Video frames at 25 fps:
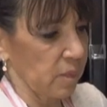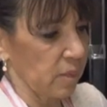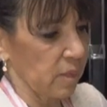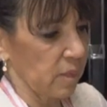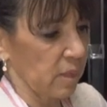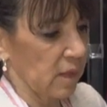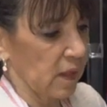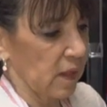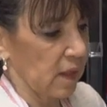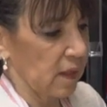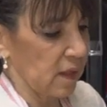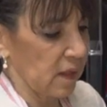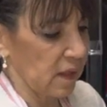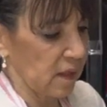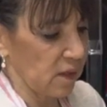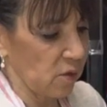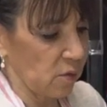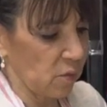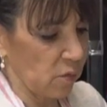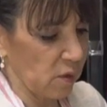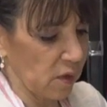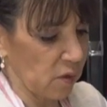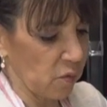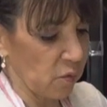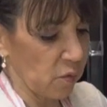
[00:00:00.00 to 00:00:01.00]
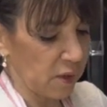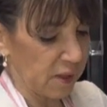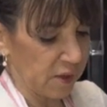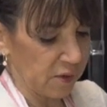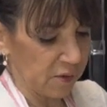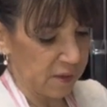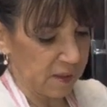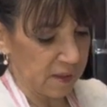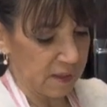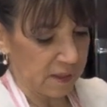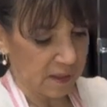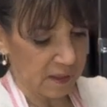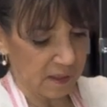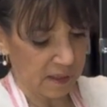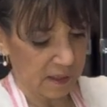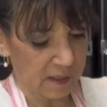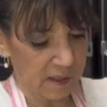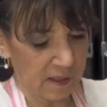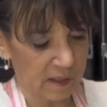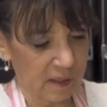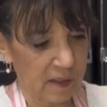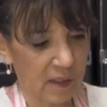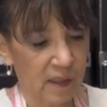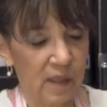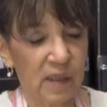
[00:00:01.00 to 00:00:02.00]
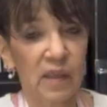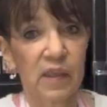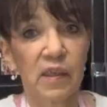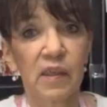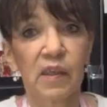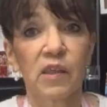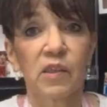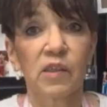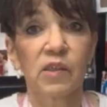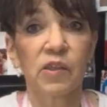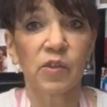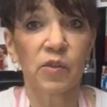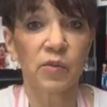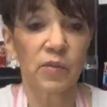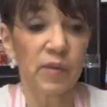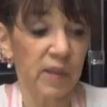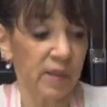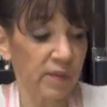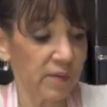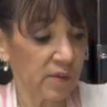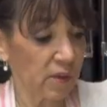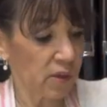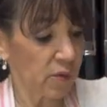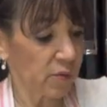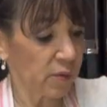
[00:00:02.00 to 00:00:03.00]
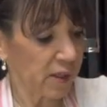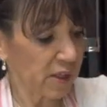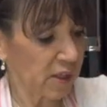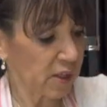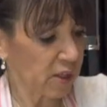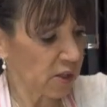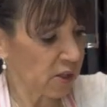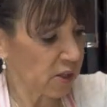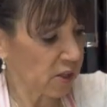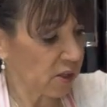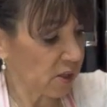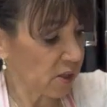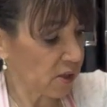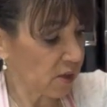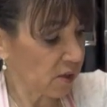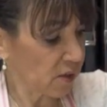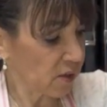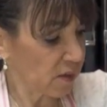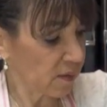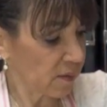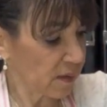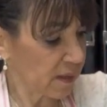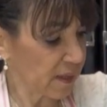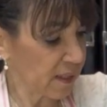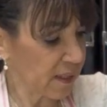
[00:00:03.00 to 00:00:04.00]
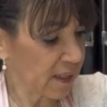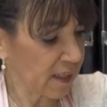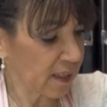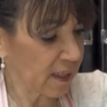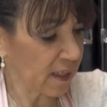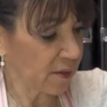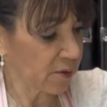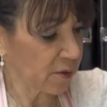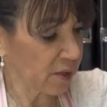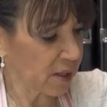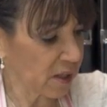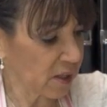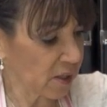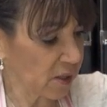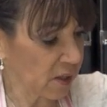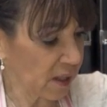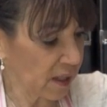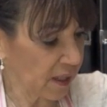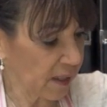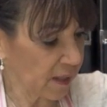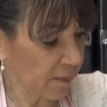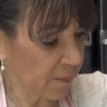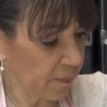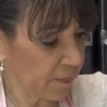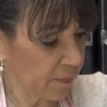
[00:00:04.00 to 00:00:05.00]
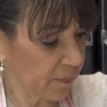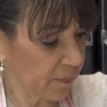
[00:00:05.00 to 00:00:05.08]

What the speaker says: I don't want to wear this. So give it a quick stir and see how it's looking.